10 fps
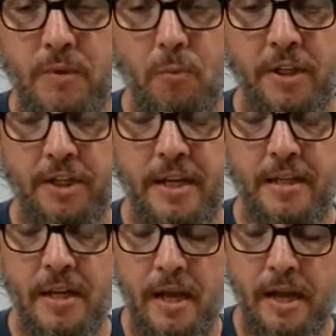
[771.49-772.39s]
when you tie the
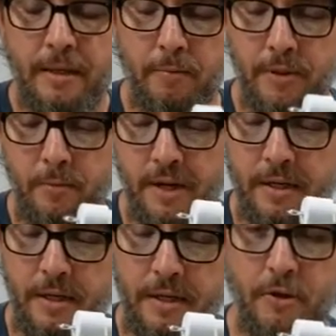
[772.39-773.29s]
line with the
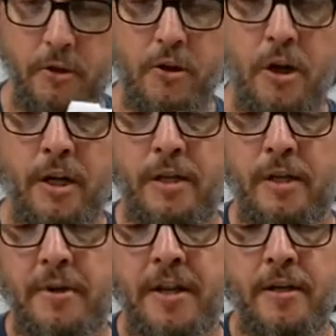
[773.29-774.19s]
weight and the hook on it and
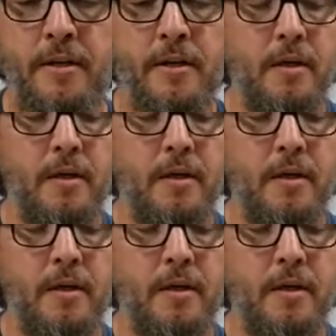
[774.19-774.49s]
the bait,